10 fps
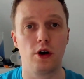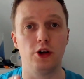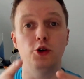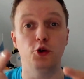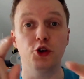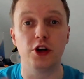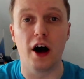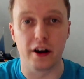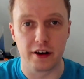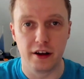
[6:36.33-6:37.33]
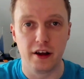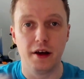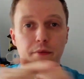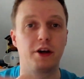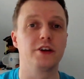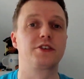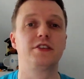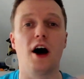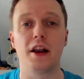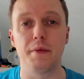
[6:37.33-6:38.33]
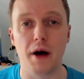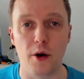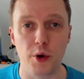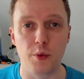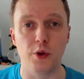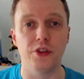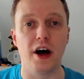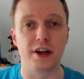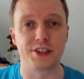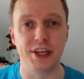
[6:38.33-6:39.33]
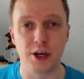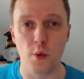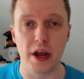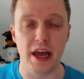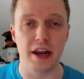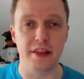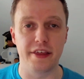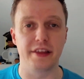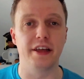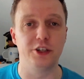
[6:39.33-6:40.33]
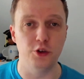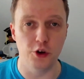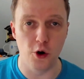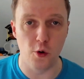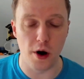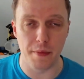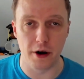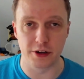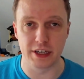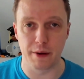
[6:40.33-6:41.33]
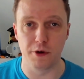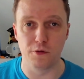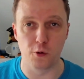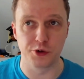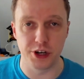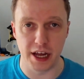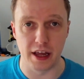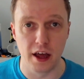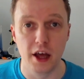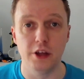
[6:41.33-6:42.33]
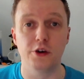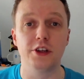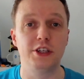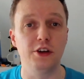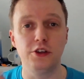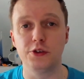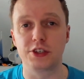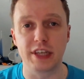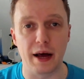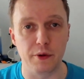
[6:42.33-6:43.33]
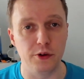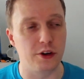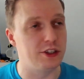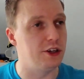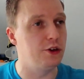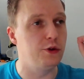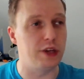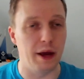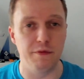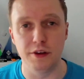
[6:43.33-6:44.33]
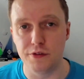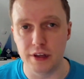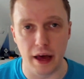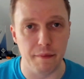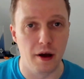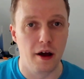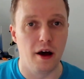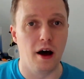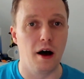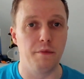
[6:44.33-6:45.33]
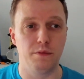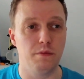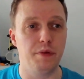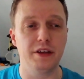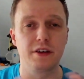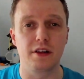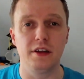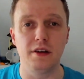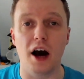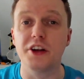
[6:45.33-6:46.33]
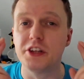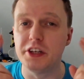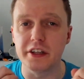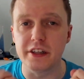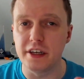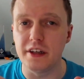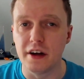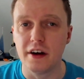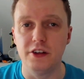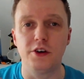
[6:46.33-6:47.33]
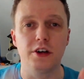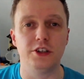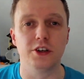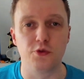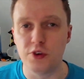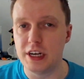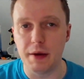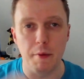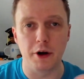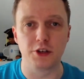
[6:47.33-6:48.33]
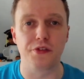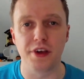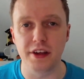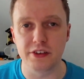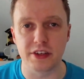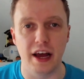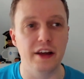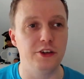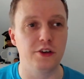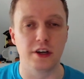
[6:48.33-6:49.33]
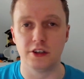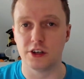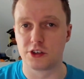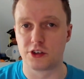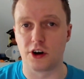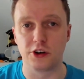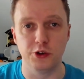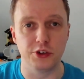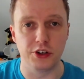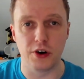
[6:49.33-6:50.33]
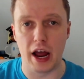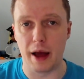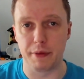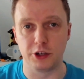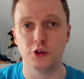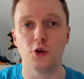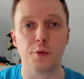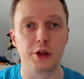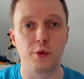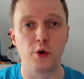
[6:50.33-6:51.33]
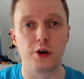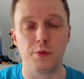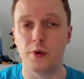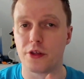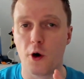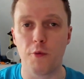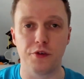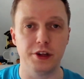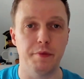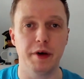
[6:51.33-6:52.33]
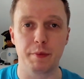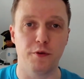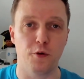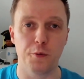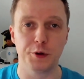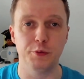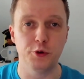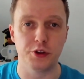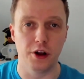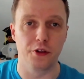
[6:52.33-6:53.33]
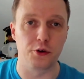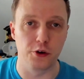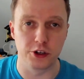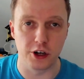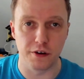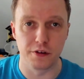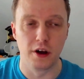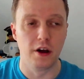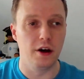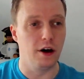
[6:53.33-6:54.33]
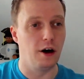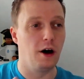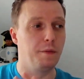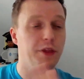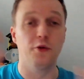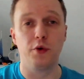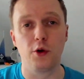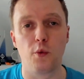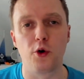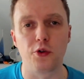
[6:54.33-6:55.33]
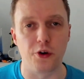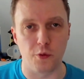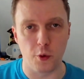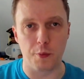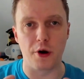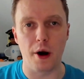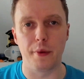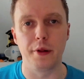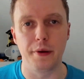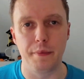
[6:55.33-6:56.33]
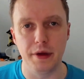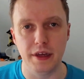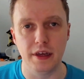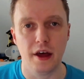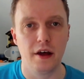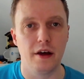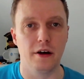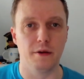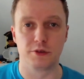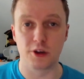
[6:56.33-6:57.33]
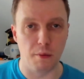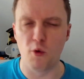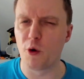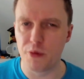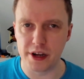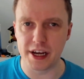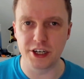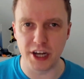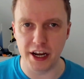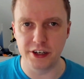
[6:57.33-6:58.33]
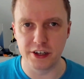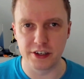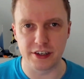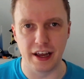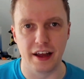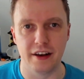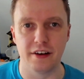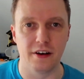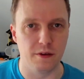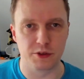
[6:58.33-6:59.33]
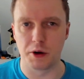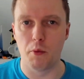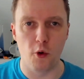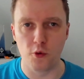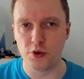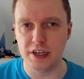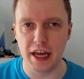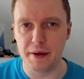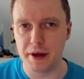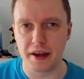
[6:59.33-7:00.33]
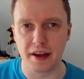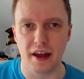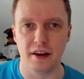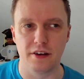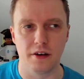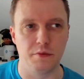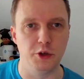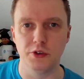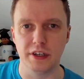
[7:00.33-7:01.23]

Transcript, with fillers: you should not because .NET MAUI will not take away anything that you know about Xamarin Forms today. You can still use XAML, you can still use MVVM. Um, basically, ideally, you can just rename a bunch of things and you can just start using your app as you normally would with hopefully a big performance boost and other good stuff. Um, in the real world, there will probably be um, some more breaking changes and um, some more renaming and um, using